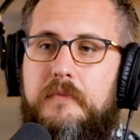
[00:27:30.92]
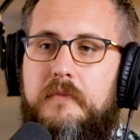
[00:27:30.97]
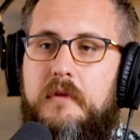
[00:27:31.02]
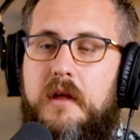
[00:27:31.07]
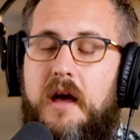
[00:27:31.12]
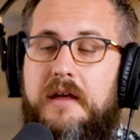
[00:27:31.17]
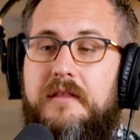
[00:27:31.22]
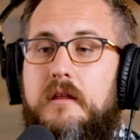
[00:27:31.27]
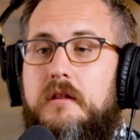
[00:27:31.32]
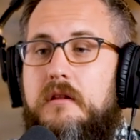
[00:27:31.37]

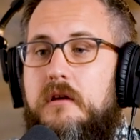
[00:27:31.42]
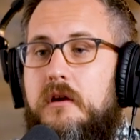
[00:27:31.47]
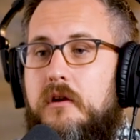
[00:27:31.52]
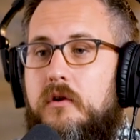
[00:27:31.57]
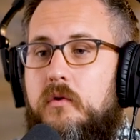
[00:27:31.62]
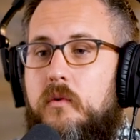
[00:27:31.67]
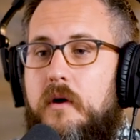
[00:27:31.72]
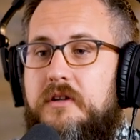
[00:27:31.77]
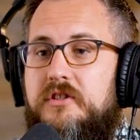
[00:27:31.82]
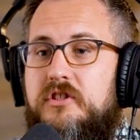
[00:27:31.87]
I think the good
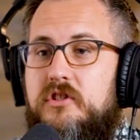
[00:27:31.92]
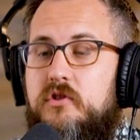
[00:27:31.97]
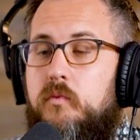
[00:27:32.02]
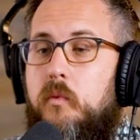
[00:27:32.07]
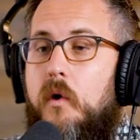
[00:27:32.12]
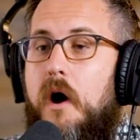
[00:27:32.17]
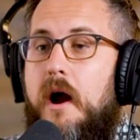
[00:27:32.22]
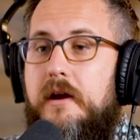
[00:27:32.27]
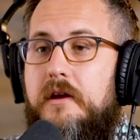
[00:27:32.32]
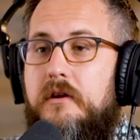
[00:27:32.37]
question is
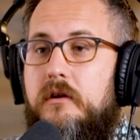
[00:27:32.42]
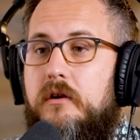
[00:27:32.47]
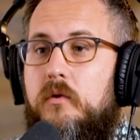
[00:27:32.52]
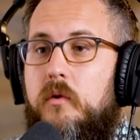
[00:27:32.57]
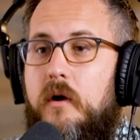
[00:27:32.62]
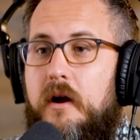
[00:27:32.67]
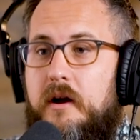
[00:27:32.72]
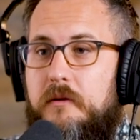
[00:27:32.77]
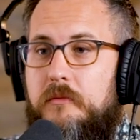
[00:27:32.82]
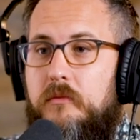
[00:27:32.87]
why are you
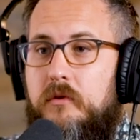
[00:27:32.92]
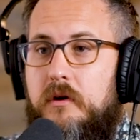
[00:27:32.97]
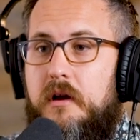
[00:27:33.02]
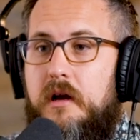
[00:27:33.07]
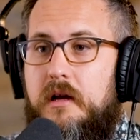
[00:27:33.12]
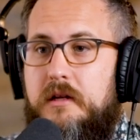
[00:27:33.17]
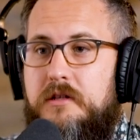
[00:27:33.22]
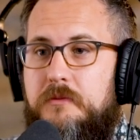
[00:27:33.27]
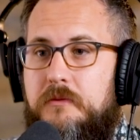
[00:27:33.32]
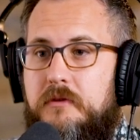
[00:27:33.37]
acquiring more
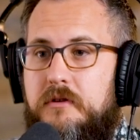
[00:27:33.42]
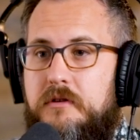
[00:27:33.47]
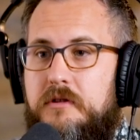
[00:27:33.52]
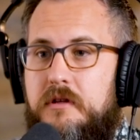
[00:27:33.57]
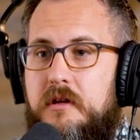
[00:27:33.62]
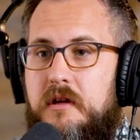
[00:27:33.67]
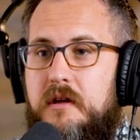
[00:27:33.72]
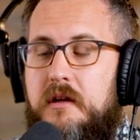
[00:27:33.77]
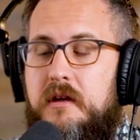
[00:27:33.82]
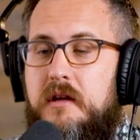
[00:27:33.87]
customers?
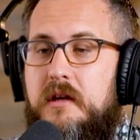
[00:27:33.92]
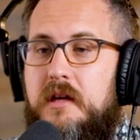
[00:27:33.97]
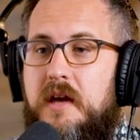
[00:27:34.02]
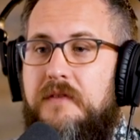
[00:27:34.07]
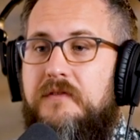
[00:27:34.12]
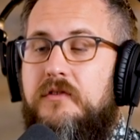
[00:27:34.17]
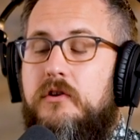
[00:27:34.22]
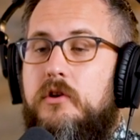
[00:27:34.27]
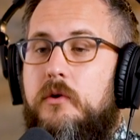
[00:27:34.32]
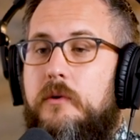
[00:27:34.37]
Right. If
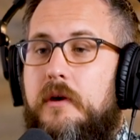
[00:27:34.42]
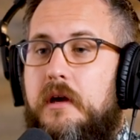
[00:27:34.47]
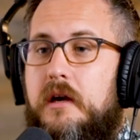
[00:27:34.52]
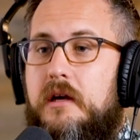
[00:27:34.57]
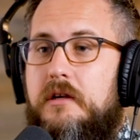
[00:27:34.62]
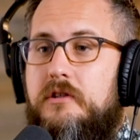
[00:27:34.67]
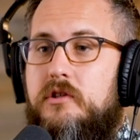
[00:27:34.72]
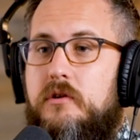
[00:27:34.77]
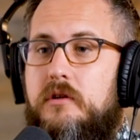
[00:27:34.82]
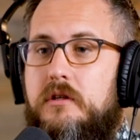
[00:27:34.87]
you're doing it
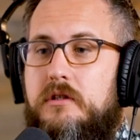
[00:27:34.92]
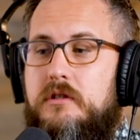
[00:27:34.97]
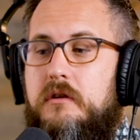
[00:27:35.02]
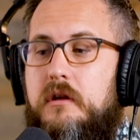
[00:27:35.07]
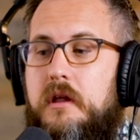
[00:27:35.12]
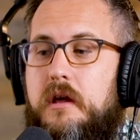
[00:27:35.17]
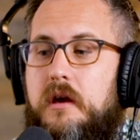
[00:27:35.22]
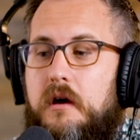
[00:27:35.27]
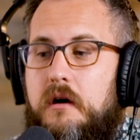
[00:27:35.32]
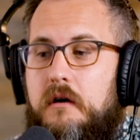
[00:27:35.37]
because you just you're
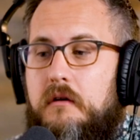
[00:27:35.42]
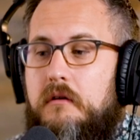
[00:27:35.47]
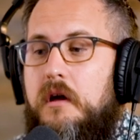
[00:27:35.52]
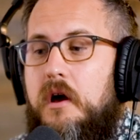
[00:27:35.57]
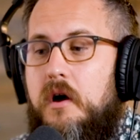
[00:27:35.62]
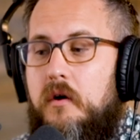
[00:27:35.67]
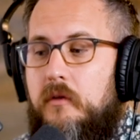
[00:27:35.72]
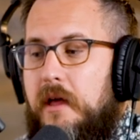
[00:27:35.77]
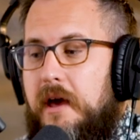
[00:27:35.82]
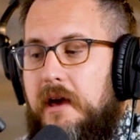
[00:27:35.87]
like, oh
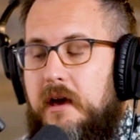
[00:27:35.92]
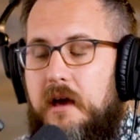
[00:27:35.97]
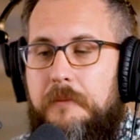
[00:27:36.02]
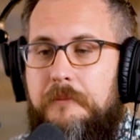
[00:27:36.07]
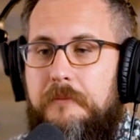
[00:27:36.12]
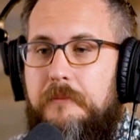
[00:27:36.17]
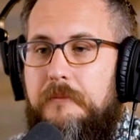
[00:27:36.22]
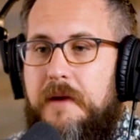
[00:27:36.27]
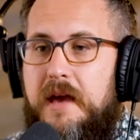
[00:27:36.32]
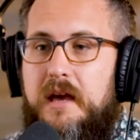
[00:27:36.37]
no, like
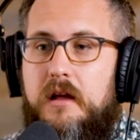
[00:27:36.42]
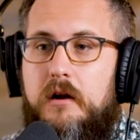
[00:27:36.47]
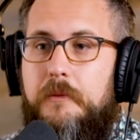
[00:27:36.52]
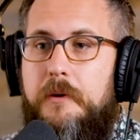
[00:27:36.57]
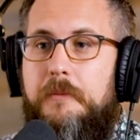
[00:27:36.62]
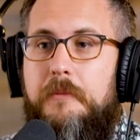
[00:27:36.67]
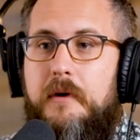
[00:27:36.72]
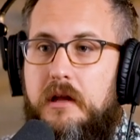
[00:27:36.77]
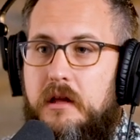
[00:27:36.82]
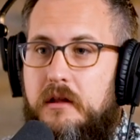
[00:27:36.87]
I'm making all my
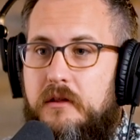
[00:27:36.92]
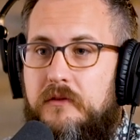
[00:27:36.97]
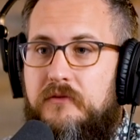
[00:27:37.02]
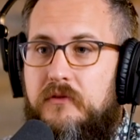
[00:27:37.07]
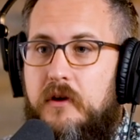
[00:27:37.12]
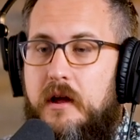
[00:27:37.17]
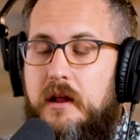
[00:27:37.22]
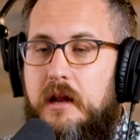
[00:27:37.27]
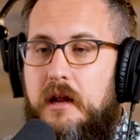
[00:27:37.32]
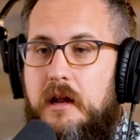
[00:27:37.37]
money on the
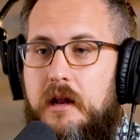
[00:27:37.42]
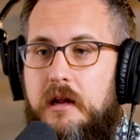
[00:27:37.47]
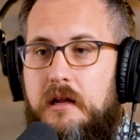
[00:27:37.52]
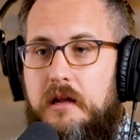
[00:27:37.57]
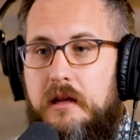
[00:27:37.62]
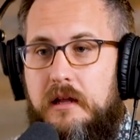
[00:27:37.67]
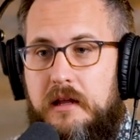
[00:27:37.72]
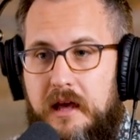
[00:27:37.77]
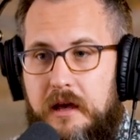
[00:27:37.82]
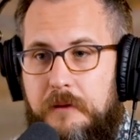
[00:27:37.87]
front end, I need
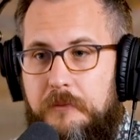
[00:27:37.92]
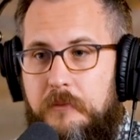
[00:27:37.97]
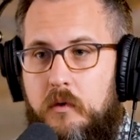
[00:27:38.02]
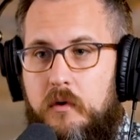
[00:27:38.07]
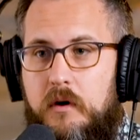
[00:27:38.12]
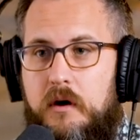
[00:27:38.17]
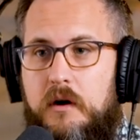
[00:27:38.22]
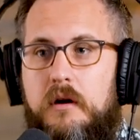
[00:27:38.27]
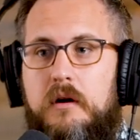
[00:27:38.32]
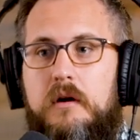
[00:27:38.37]
to get
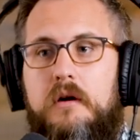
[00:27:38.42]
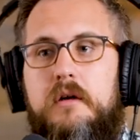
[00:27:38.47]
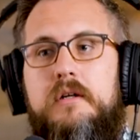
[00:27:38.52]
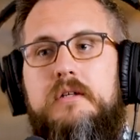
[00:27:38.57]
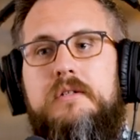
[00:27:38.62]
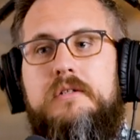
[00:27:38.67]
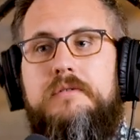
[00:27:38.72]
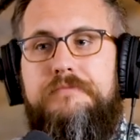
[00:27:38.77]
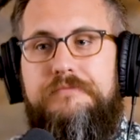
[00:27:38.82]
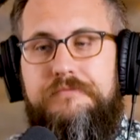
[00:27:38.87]
more
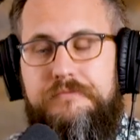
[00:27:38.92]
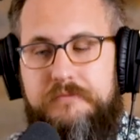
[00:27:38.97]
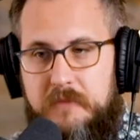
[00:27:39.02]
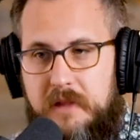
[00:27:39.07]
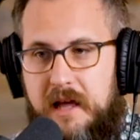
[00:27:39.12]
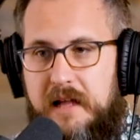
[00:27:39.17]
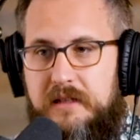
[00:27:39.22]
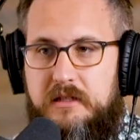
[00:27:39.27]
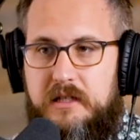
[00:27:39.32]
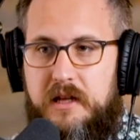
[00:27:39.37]

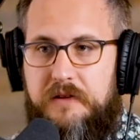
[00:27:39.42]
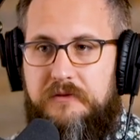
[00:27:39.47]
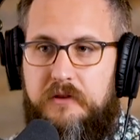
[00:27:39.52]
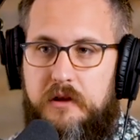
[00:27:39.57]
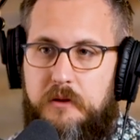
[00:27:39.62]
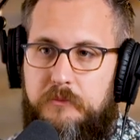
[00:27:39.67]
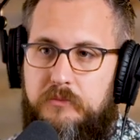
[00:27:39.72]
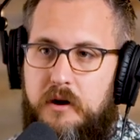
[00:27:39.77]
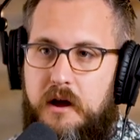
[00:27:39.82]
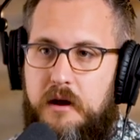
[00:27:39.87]
that's definitely
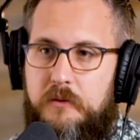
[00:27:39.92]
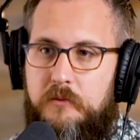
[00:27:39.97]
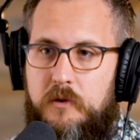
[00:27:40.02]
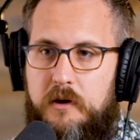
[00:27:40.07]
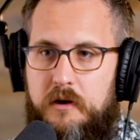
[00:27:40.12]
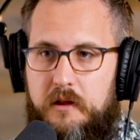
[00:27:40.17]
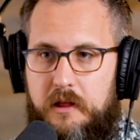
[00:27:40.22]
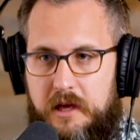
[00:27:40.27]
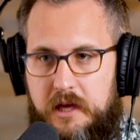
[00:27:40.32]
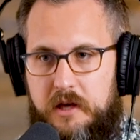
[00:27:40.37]
a problem
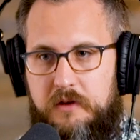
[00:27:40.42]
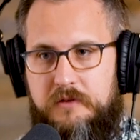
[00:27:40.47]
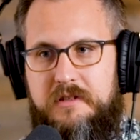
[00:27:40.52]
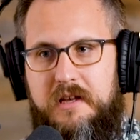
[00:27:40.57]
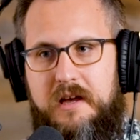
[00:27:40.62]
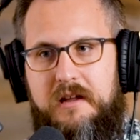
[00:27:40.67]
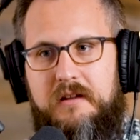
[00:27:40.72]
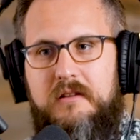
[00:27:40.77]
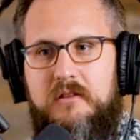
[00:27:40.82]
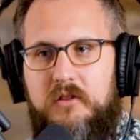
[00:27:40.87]
where, like you
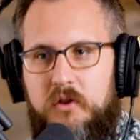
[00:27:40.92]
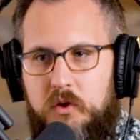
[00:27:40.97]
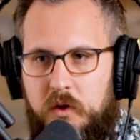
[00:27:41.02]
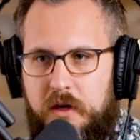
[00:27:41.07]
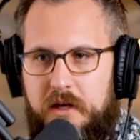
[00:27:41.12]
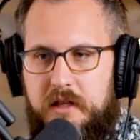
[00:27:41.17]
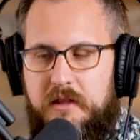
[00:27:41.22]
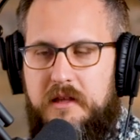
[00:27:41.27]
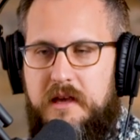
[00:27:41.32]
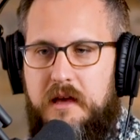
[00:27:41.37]
said,
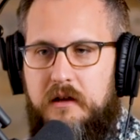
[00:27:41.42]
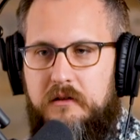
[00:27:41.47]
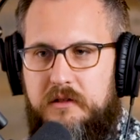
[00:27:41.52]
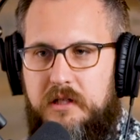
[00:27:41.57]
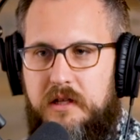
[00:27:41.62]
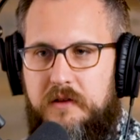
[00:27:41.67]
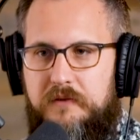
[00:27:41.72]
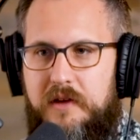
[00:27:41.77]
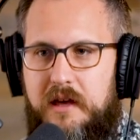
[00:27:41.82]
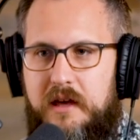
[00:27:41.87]
look at the
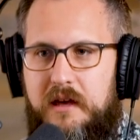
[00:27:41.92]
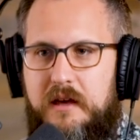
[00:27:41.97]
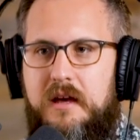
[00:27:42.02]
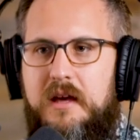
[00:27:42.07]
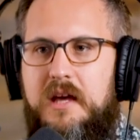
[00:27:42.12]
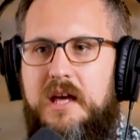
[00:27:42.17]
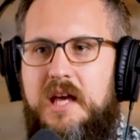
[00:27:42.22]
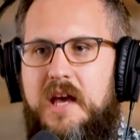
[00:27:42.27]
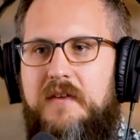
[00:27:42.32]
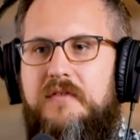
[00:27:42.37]
LTV.
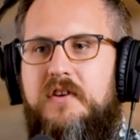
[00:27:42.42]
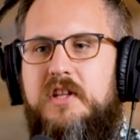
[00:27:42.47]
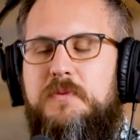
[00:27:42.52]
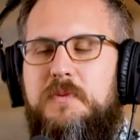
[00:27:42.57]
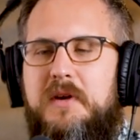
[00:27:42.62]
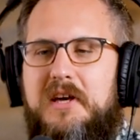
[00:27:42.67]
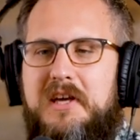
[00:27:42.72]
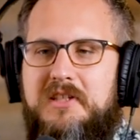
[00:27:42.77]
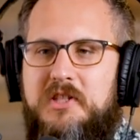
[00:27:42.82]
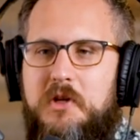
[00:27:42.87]
If it's
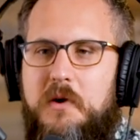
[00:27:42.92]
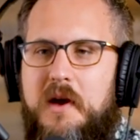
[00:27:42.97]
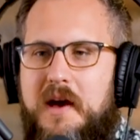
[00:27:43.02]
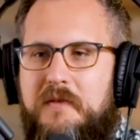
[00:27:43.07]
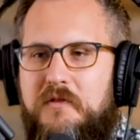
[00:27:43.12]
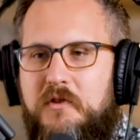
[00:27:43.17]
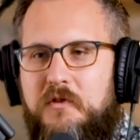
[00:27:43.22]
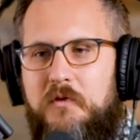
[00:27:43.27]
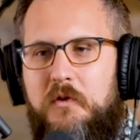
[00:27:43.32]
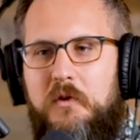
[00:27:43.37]
because you have
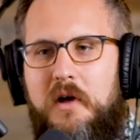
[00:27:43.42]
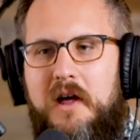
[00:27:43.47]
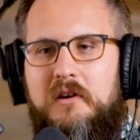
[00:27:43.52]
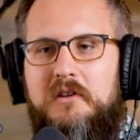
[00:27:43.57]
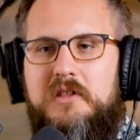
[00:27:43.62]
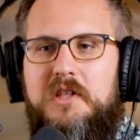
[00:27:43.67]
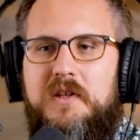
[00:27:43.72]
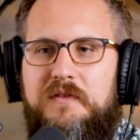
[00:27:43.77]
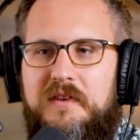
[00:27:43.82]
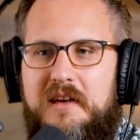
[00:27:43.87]
your full
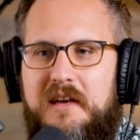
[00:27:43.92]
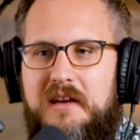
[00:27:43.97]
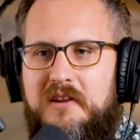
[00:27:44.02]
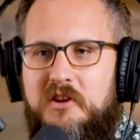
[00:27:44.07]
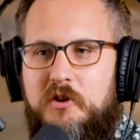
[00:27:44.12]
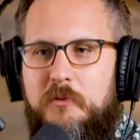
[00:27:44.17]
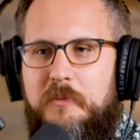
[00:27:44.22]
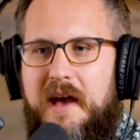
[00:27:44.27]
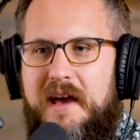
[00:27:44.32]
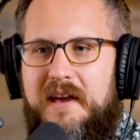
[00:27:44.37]
LTV and
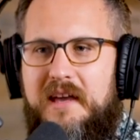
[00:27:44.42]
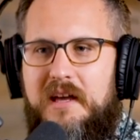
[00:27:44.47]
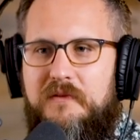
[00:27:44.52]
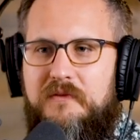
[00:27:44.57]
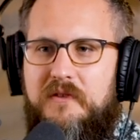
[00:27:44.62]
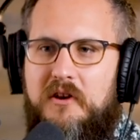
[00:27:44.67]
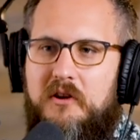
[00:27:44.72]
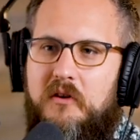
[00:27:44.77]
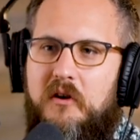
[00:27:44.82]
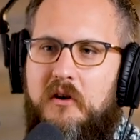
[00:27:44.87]
your back end
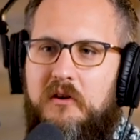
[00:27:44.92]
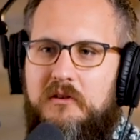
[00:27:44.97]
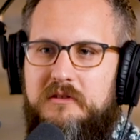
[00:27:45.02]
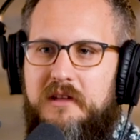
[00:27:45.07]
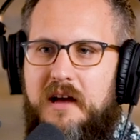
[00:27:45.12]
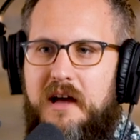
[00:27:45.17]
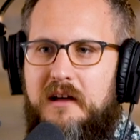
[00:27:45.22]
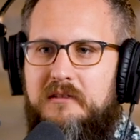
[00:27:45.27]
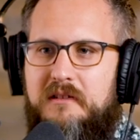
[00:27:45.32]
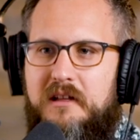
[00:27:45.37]
funnel all
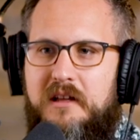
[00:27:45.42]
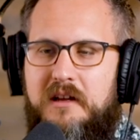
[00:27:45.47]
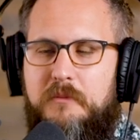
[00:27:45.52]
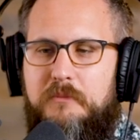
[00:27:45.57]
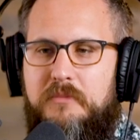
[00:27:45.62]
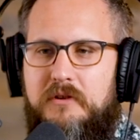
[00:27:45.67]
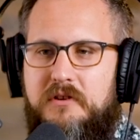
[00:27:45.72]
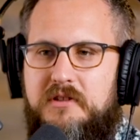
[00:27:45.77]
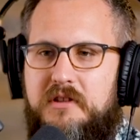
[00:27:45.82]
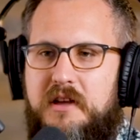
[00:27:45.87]
dialed in and
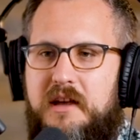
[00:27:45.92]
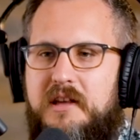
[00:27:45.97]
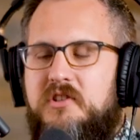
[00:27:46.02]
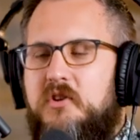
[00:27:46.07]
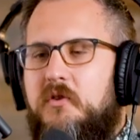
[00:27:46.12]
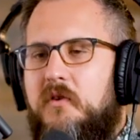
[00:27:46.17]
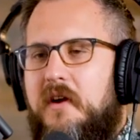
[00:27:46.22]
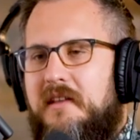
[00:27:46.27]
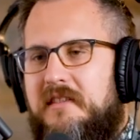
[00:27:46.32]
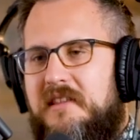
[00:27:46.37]
precise,
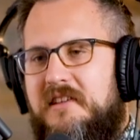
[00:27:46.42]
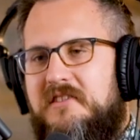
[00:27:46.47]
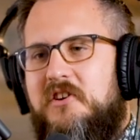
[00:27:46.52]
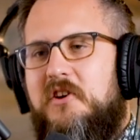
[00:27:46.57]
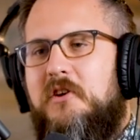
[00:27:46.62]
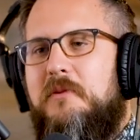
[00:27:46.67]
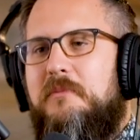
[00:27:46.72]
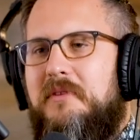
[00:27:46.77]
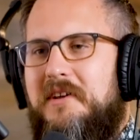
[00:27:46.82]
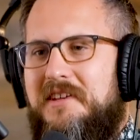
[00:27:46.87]
great. That's a
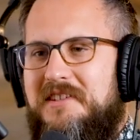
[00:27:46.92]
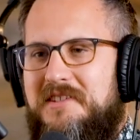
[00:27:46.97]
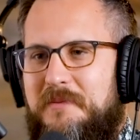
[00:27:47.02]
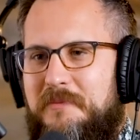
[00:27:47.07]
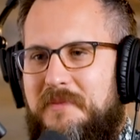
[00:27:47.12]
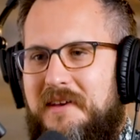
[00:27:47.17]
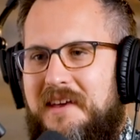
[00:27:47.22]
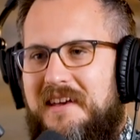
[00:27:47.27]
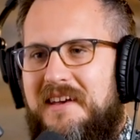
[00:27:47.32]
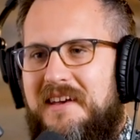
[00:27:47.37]
good place to yeah. be.